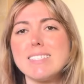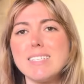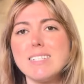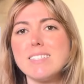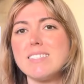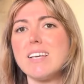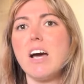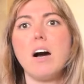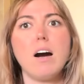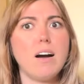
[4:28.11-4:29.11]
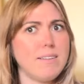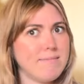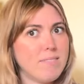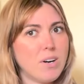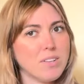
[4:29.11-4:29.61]
This is
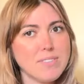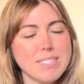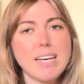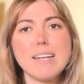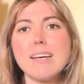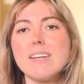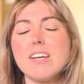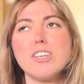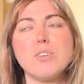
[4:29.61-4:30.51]
all of a sudden